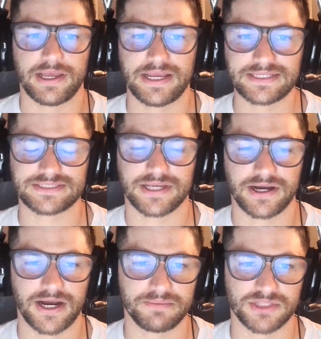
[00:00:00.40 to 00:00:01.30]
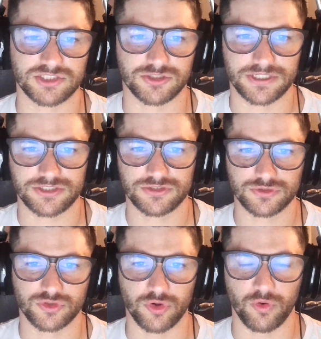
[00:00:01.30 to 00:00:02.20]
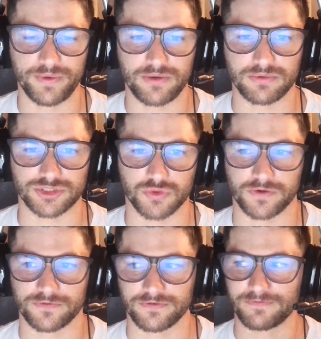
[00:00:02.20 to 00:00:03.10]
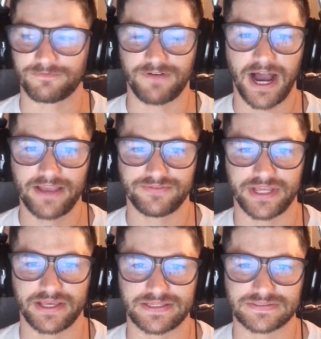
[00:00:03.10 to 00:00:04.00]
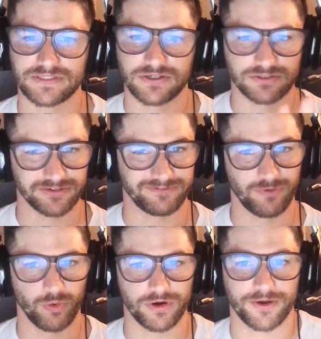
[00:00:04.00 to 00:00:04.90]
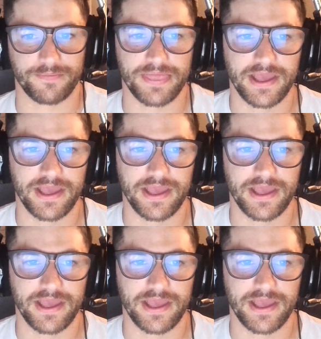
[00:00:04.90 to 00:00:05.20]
It's time the traditional school week was shortened from 5 days to four.